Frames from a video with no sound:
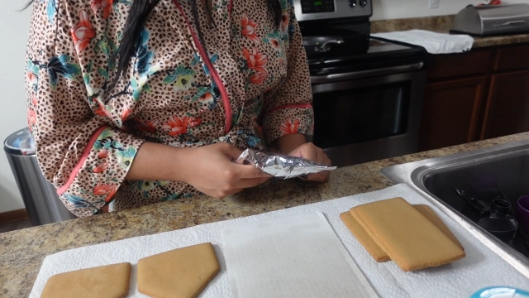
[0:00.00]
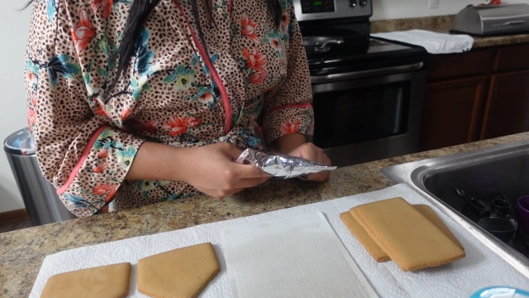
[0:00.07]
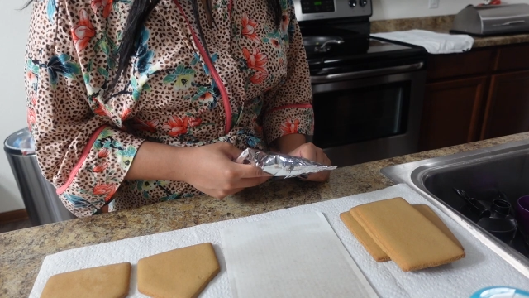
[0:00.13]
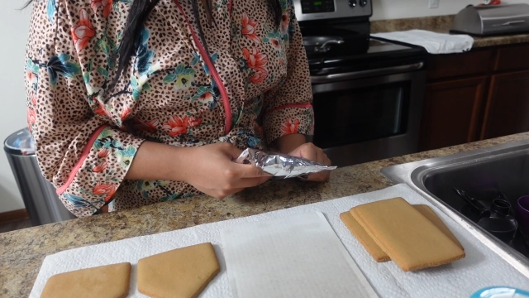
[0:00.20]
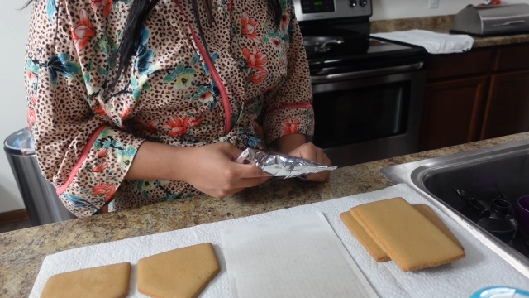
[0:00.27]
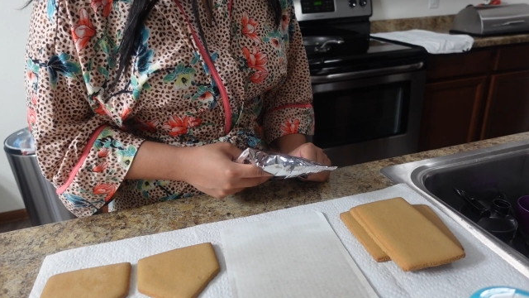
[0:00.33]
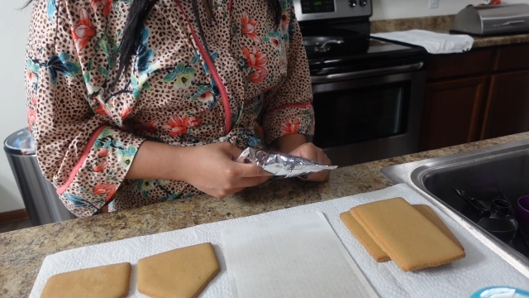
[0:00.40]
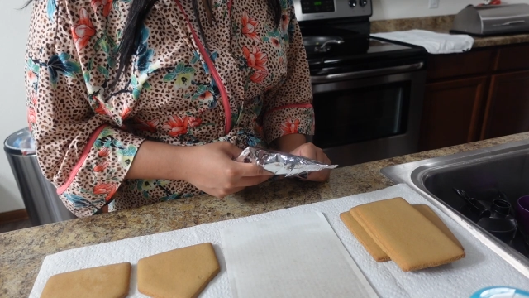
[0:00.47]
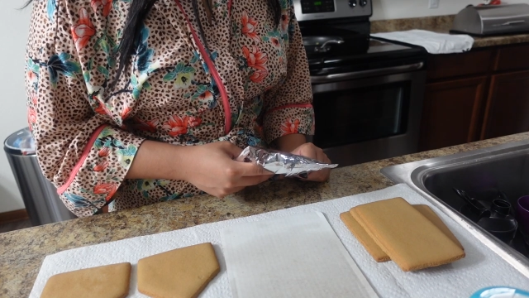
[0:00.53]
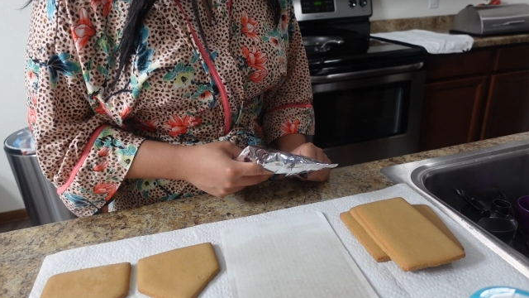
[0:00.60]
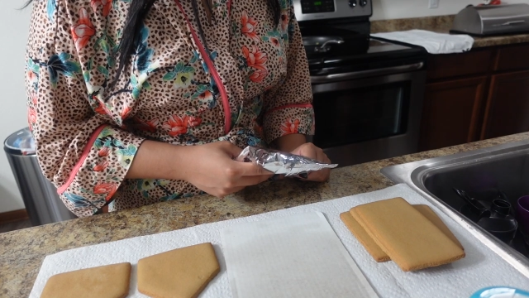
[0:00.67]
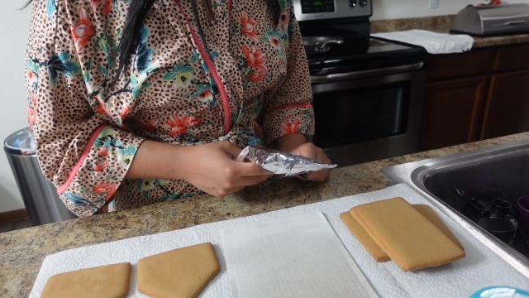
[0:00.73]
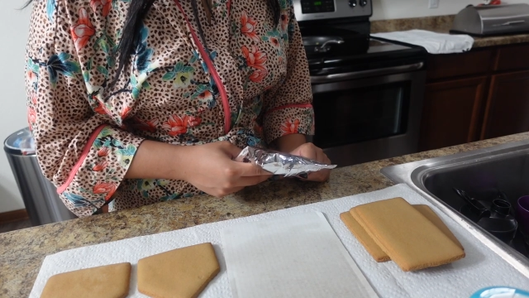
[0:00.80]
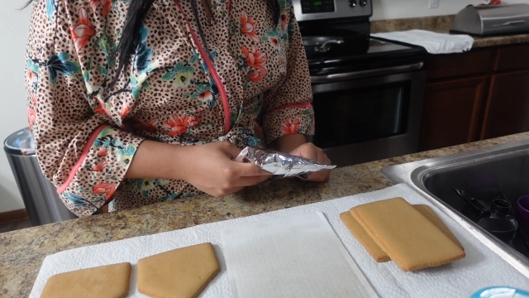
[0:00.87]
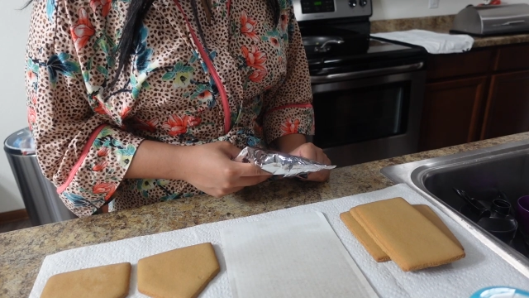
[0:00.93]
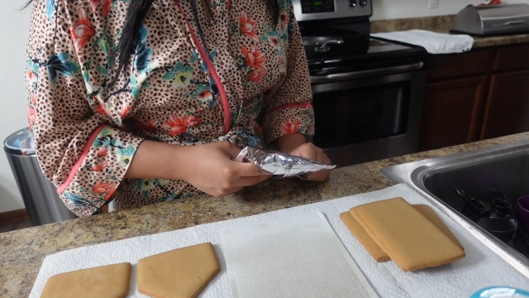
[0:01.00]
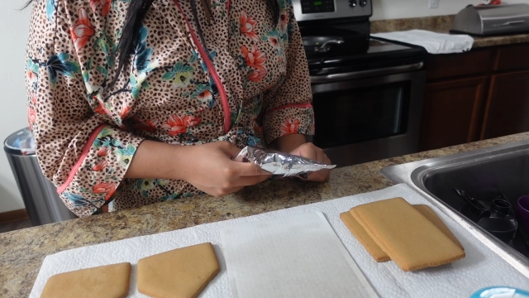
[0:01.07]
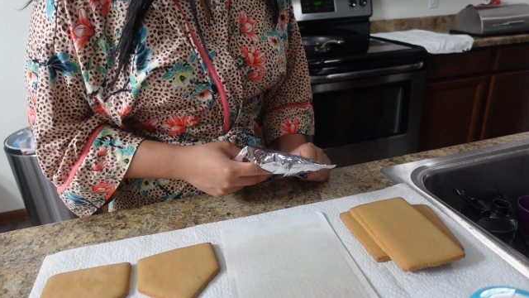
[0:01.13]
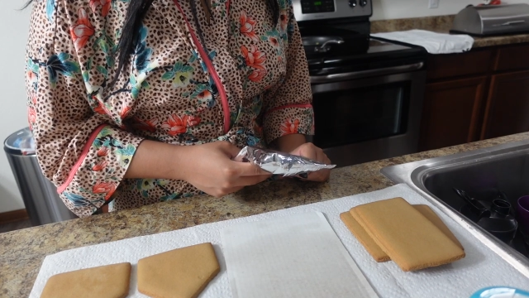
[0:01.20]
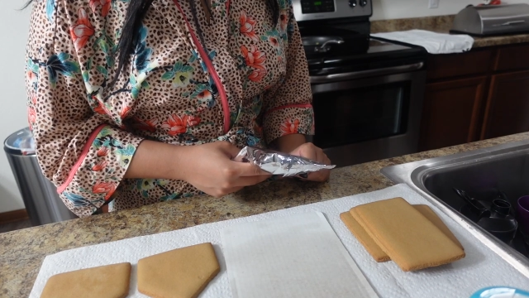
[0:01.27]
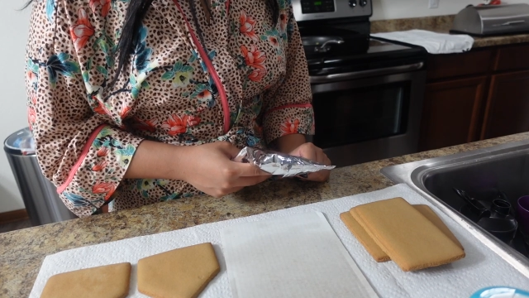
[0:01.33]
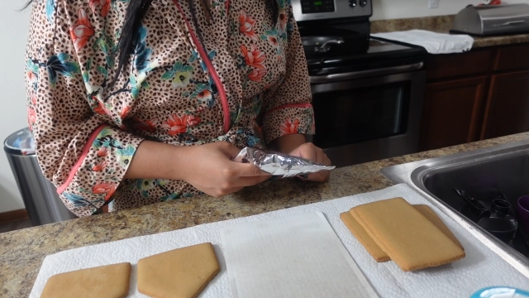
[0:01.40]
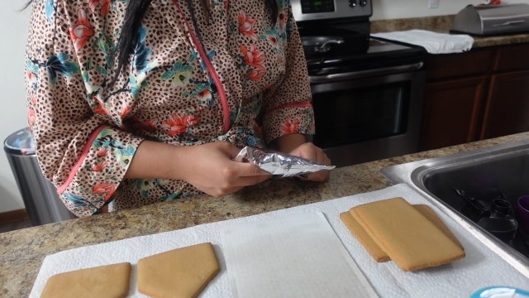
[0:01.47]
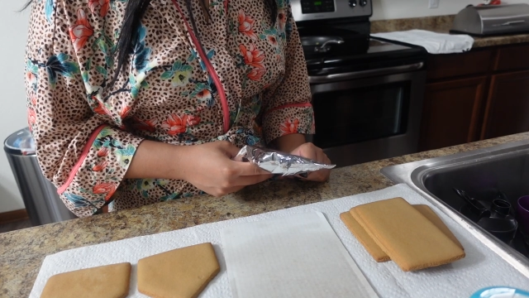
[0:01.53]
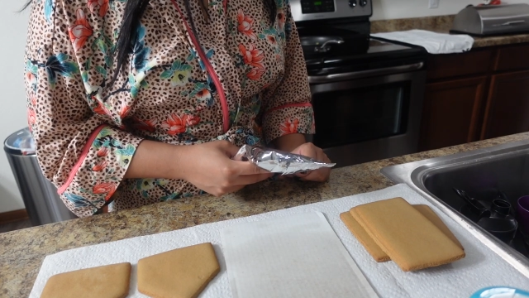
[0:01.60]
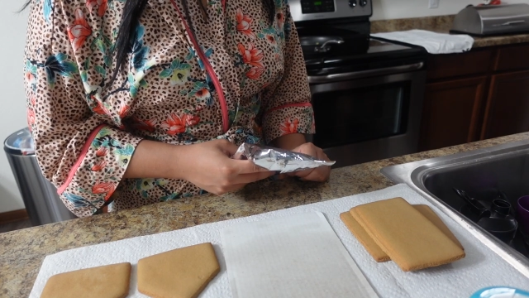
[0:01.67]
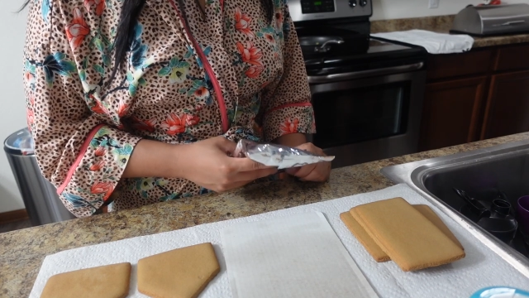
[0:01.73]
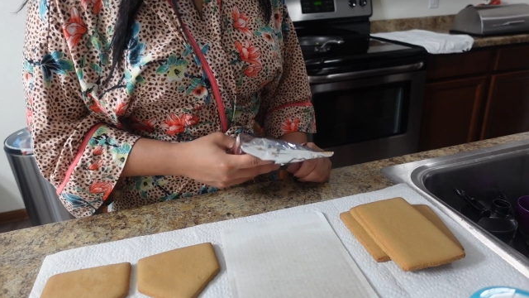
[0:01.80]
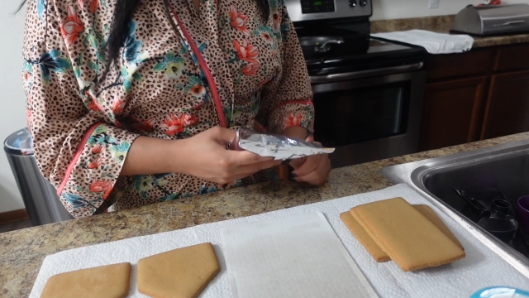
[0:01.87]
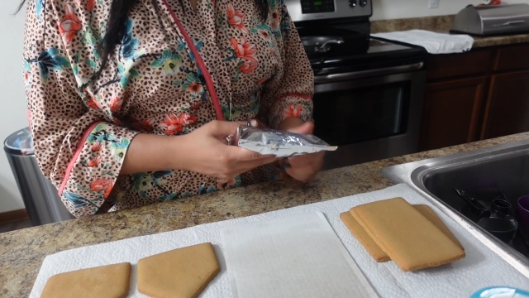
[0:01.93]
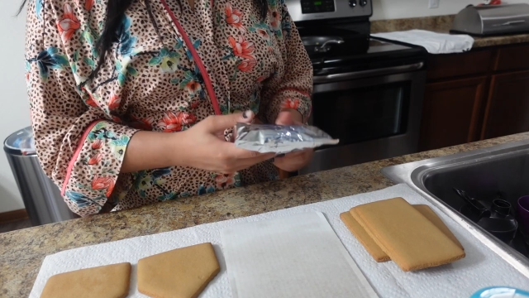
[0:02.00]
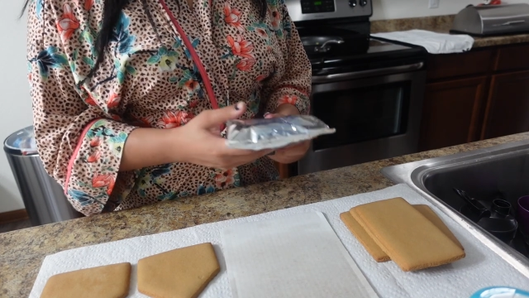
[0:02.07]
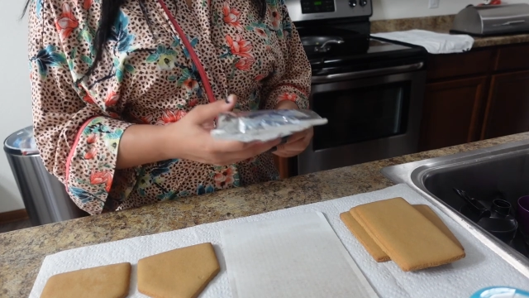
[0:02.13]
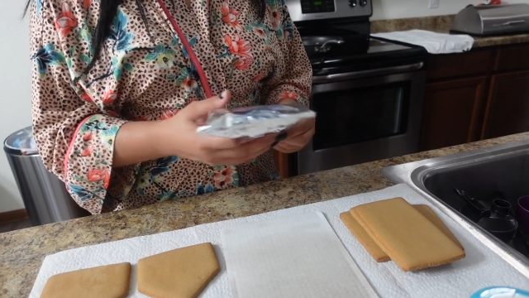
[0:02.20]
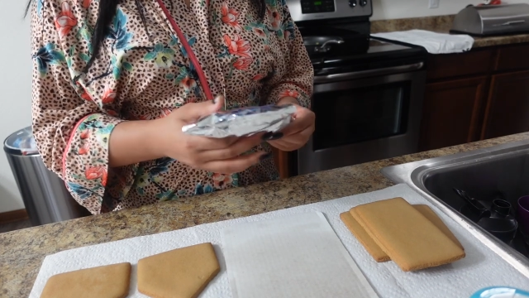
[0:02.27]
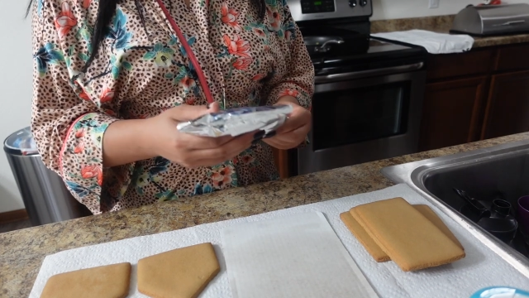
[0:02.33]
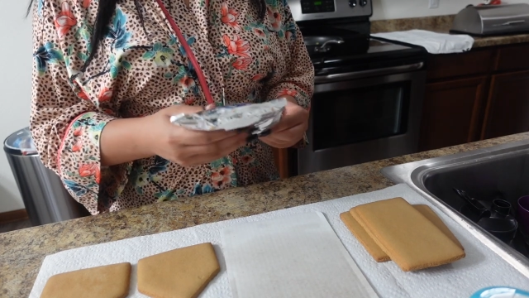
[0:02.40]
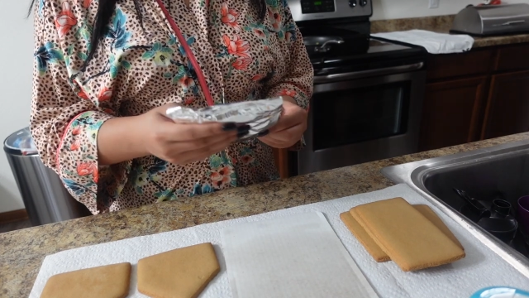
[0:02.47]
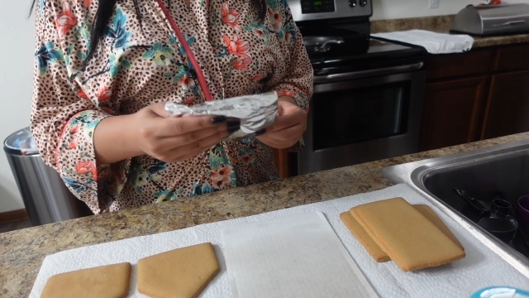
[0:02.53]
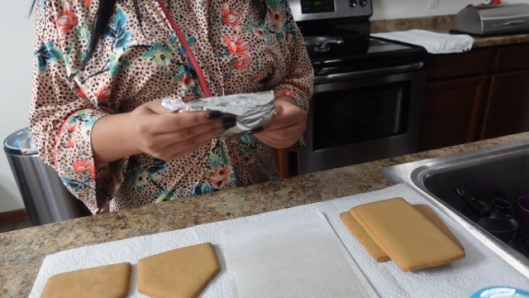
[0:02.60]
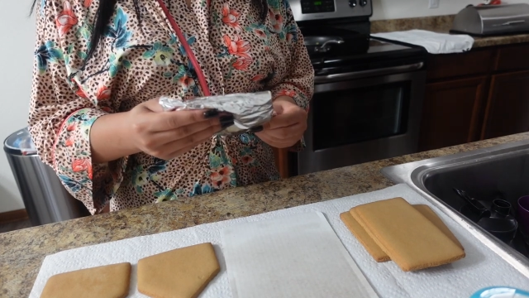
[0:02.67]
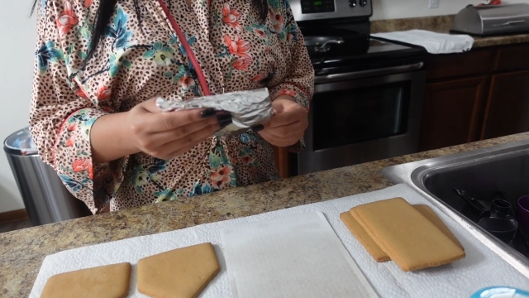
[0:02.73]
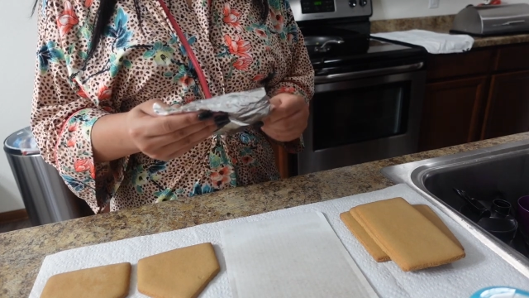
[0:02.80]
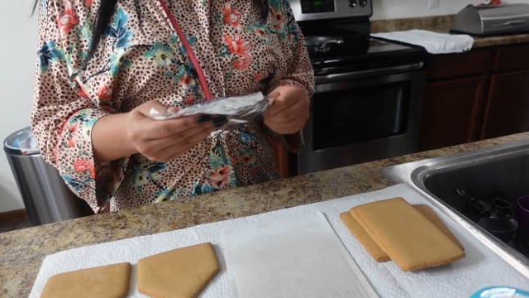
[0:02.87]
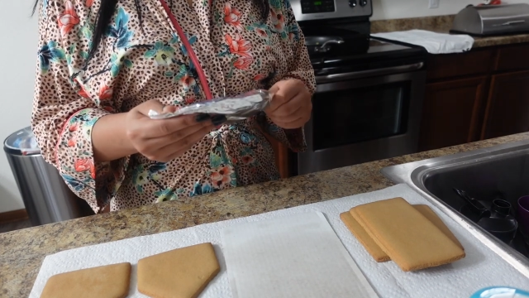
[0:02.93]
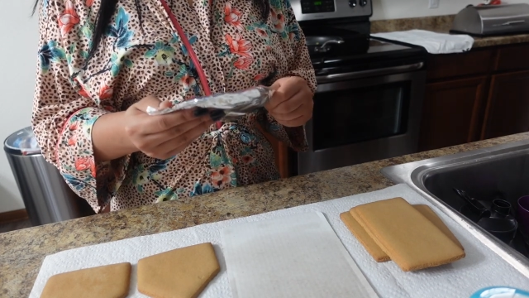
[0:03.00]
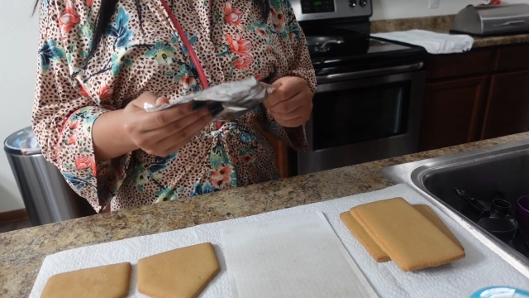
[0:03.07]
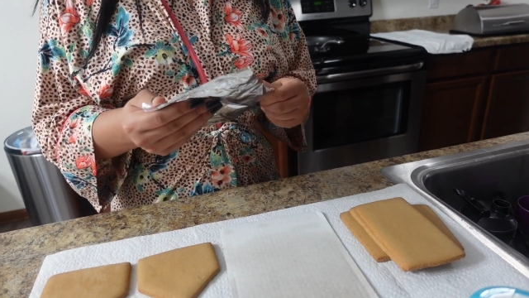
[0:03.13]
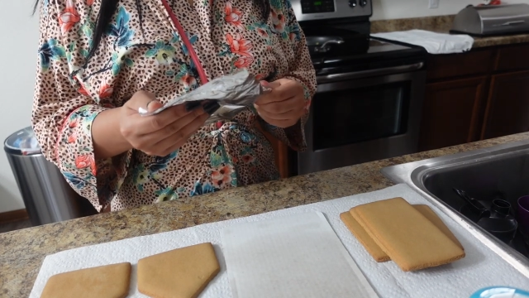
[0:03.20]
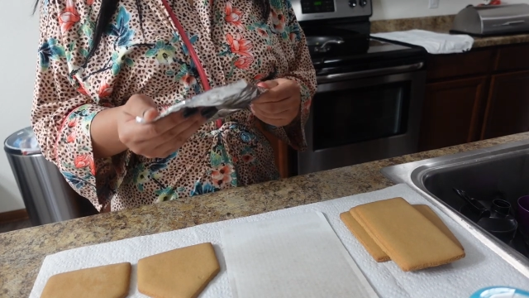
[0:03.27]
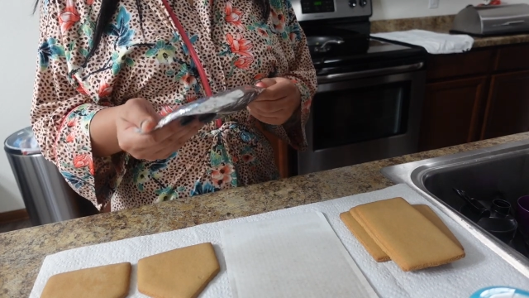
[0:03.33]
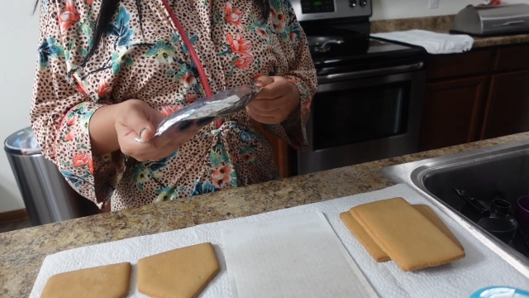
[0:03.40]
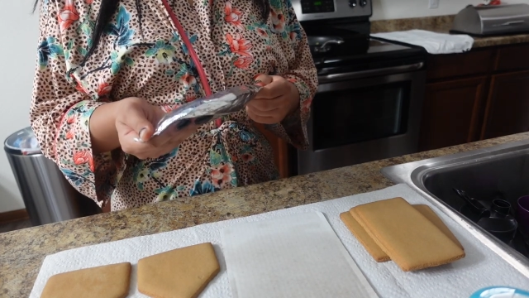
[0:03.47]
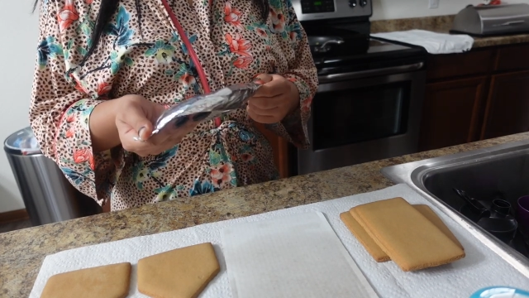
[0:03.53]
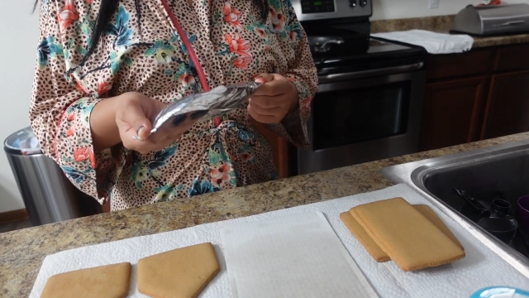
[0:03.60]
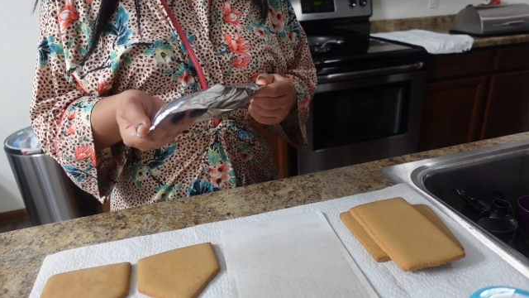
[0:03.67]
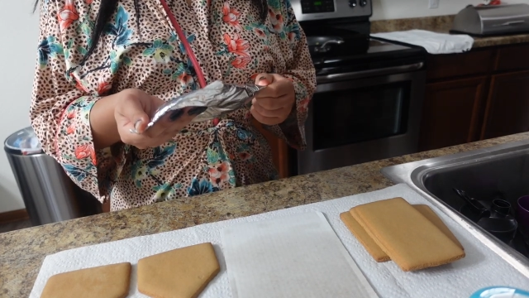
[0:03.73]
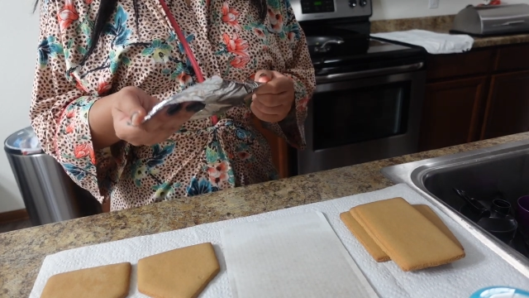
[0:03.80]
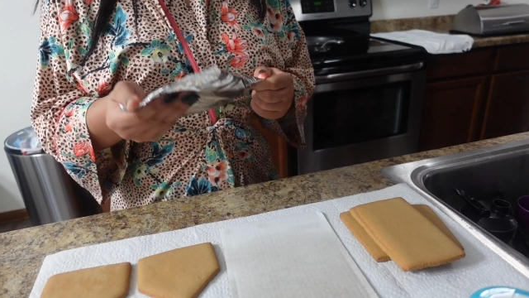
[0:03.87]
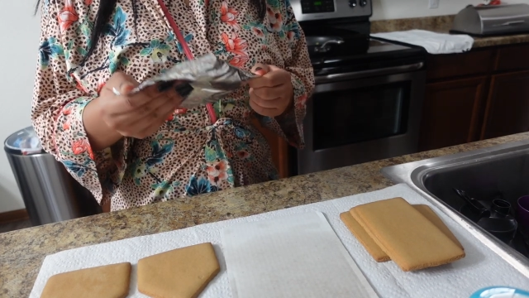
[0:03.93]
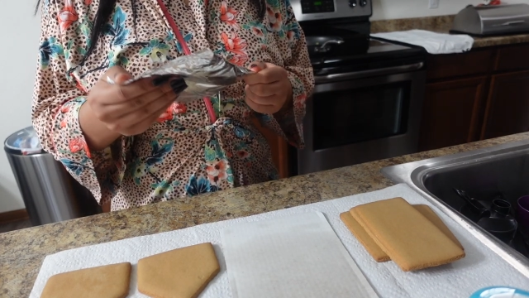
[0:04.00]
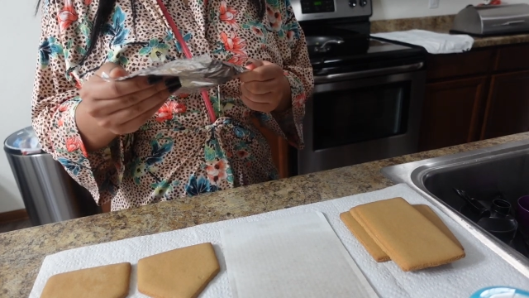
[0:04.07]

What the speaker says: (no speaker visible)